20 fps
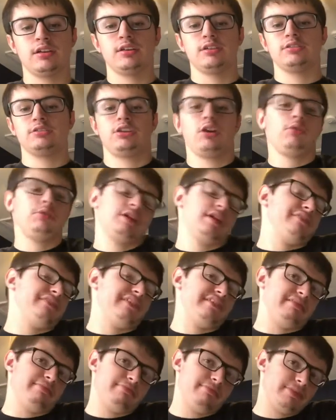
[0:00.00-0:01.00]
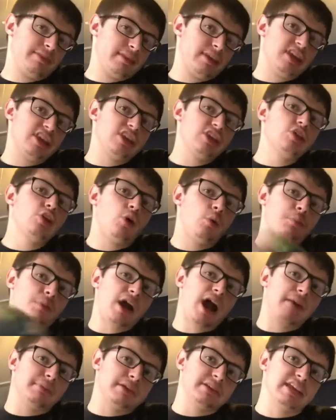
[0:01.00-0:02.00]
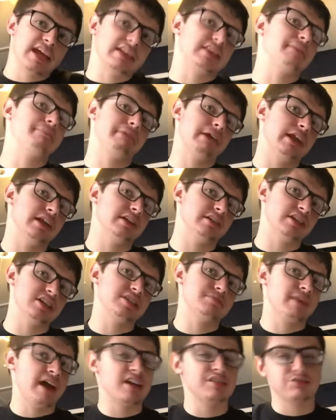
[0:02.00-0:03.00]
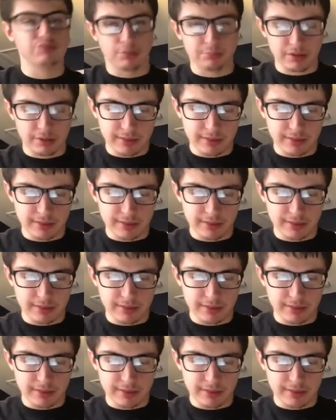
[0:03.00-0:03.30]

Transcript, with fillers: don't even you'll probably take the pin in this match if I'm going to be